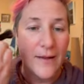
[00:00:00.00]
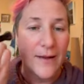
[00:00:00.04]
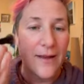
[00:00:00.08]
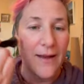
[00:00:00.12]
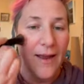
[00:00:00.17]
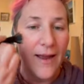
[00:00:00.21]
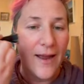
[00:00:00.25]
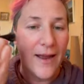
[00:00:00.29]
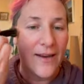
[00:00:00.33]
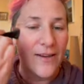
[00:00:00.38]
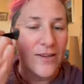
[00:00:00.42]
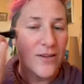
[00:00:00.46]

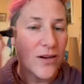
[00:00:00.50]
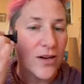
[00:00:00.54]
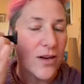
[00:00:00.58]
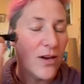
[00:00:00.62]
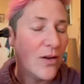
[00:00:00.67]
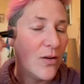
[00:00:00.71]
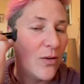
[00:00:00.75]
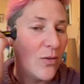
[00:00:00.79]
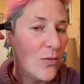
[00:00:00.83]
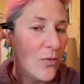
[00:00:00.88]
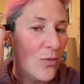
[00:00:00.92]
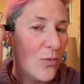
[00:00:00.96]
And
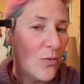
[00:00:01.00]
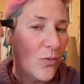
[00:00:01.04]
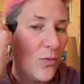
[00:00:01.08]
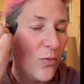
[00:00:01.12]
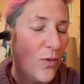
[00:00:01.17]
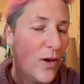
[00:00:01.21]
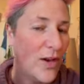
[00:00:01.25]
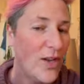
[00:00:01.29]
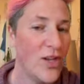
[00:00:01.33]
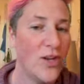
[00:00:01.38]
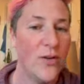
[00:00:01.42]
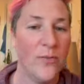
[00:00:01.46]

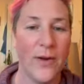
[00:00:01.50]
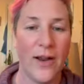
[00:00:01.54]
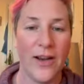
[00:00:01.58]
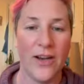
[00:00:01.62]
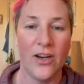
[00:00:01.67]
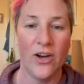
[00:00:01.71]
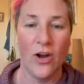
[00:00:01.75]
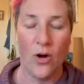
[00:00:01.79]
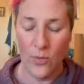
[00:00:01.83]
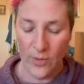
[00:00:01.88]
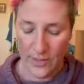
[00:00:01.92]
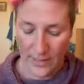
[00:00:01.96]
what you might
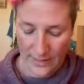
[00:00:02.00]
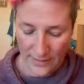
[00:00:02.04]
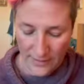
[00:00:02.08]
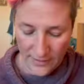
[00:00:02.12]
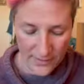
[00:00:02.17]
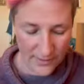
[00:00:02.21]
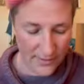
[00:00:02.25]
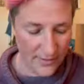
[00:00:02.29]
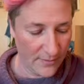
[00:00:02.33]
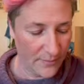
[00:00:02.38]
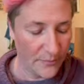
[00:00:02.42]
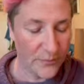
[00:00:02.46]

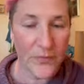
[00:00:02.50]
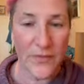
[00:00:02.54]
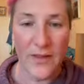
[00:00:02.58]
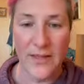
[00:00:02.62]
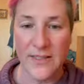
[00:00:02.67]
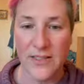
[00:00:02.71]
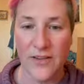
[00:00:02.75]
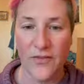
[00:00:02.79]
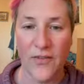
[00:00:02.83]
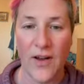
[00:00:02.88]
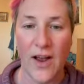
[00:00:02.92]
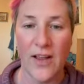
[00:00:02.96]
notice
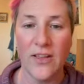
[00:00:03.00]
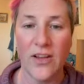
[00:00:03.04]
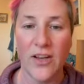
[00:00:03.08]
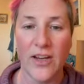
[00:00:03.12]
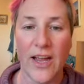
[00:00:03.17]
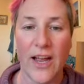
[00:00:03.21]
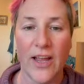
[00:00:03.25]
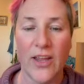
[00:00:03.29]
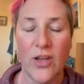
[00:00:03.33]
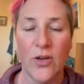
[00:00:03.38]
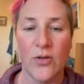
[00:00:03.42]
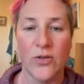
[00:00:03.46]
is if I look
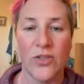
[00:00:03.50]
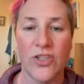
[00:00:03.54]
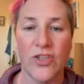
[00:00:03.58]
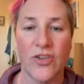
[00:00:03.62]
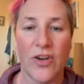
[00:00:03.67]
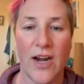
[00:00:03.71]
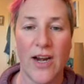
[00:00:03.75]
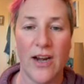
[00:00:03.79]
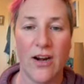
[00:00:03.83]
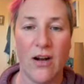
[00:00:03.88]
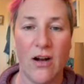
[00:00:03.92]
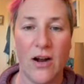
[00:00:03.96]
at you
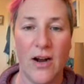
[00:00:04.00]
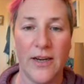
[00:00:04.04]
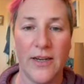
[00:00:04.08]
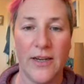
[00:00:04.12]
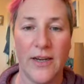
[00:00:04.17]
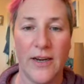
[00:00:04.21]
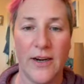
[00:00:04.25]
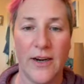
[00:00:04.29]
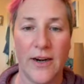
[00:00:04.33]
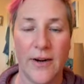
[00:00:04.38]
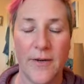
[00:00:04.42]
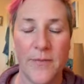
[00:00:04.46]
straight on
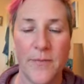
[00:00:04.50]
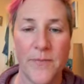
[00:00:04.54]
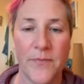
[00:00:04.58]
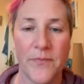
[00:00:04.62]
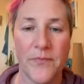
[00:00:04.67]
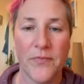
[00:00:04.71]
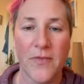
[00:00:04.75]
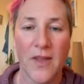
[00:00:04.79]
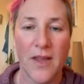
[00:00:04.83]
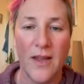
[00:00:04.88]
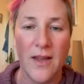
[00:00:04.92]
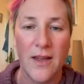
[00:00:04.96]
here,
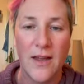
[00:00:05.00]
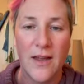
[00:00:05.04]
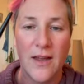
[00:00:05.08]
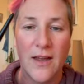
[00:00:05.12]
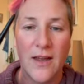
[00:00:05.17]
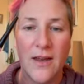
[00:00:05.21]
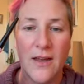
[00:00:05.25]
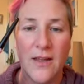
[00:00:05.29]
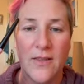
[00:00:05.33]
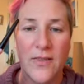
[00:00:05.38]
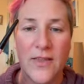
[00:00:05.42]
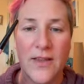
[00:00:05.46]

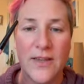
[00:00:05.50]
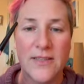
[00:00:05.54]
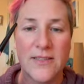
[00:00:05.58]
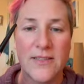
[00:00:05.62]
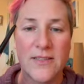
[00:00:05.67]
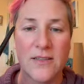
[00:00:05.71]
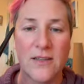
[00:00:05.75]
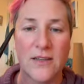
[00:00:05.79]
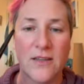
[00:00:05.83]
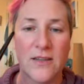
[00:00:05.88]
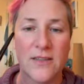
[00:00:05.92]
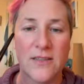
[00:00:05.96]
this
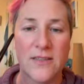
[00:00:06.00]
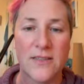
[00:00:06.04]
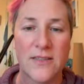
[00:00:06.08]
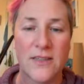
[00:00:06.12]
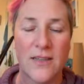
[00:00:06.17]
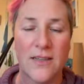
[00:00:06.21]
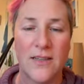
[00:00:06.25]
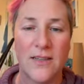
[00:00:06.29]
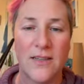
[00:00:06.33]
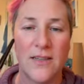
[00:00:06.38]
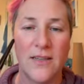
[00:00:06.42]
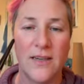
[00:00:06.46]
looks
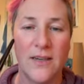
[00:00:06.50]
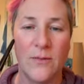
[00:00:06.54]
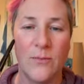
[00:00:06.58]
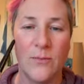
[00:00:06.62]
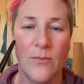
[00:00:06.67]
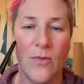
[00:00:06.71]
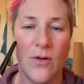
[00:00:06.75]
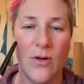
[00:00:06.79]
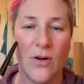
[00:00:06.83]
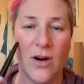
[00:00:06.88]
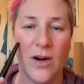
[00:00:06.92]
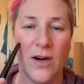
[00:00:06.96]
a little
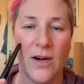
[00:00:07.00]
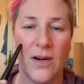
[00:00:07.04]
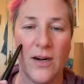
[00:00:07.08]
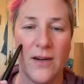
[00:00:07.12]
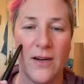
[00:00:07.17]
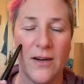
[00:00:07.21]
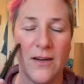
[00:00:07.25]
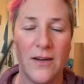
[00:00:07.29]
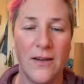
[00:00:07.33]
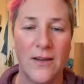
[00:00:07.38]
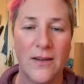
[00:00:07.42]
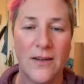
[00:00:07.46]
more
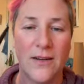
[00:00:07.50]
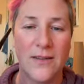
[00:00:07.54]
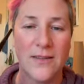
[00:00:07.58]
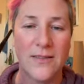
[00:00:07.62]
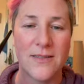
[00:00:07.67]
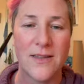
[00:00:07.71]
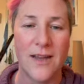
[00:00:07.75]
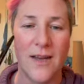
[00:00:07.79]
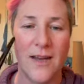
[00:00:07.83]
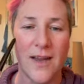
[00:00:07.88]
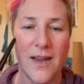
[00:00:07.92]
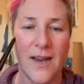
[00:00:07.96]

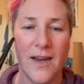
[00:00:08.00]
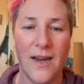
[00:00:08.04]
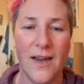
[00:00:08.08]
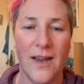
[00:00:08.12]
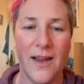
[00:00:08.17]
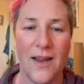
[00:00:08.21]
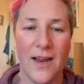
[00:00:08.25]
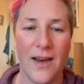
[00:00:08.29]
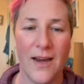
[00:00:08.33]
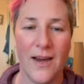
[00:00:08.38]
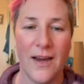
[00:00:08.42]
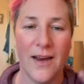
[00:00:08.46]
sunken
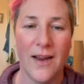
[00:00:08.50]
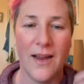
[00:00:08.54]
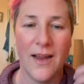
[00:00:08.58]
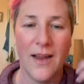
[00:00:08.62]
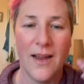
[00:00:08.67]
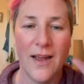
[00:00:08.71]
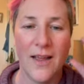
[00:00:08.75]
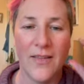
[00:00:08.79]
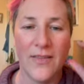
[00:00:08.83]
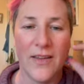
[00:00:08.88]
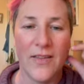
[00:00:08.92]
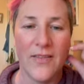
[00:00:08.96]
in
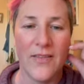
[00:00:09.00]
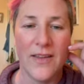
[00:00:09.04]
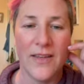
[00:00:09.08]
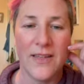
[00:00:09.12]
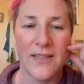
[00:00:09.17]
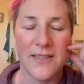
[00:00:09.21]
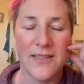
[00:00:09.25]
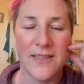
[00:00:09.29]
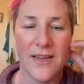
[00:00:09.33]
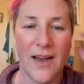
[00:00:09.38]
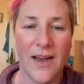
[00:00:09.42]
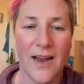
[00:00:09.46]
than this
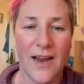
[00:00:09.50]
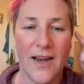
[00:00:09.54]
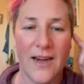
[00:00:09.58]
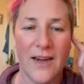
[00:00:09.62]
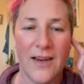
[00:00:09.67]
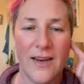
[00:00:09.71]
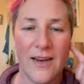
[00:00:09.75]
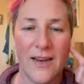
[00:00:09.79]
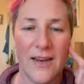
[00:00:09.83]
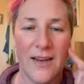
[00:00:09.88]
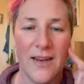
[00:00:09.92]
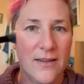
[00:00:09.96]
side.
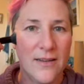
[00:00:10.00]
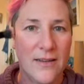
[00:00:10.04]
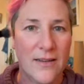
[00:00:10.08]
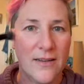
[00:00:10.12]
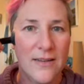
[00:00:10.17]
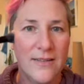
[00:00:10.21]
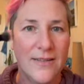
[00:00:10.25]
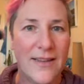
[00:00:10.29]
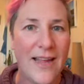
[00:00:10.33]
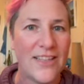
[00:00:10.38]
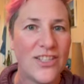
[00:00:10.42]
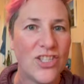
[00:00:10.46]

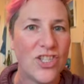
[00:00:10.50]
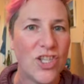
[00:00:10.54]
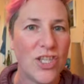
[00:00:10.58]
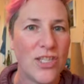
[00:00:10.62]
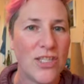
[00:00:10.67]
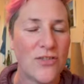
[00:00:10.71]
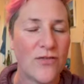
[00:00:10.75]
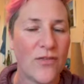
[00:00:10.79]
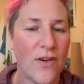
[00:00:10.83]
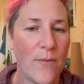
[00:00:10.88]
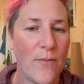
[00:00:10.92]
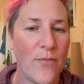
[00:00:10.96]
And that's
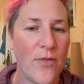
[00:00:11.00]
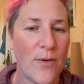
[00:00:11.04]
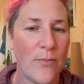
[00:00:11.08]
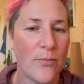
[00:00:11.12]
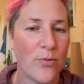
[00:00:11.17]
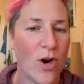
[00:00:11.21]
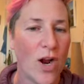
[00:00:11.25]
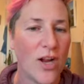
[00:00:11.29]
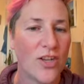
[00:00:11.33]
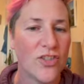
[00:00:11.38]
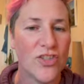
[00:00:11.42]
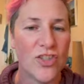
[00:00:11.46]
just from the
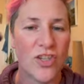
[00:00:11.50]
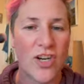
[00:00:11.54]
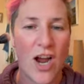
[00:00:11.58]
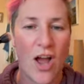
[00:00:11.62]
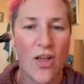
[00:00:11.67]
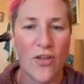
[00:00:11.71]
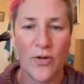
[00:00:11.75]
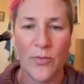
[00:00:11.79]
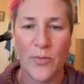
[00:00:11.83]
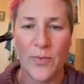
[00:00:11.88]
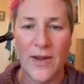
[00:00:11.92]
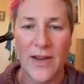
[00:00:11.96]
bronzer
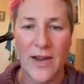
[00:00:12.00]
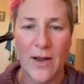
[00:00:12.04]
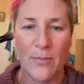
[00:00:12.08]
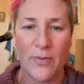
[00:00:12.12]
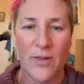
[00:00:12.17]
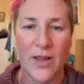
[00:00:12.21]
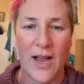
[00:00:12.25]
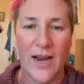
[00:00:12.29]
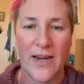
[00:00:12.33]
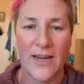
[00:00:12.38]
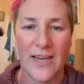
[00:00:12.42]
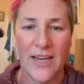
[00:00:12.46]
color being
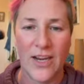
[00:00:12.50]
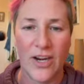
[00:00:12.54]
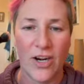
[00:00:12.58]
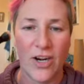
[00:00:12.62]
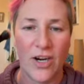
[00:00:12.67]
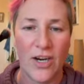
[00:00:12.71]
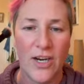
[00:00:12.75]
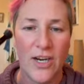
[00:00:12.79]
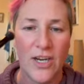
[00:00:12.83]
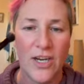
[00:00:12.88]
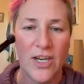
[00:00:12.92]
applied here.